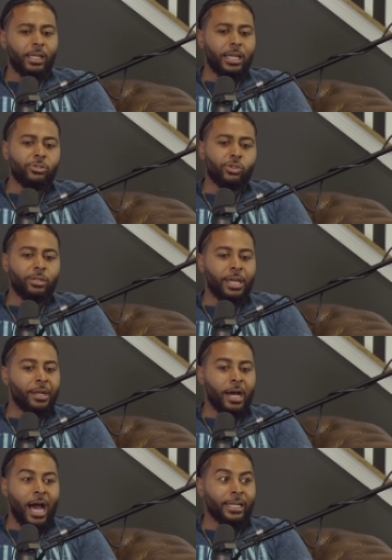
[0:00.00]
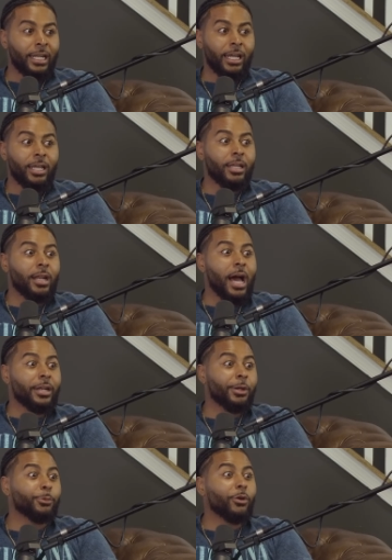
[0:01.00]
And so then I did it, and then I
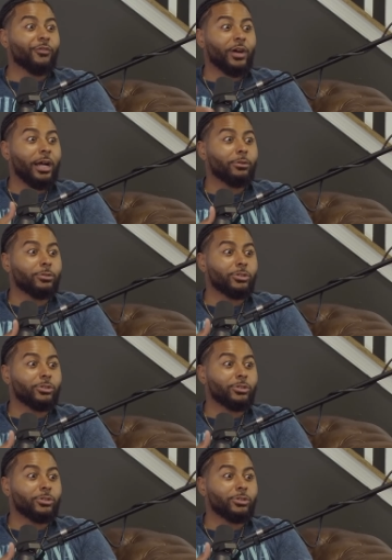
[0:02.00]
ended up going viral.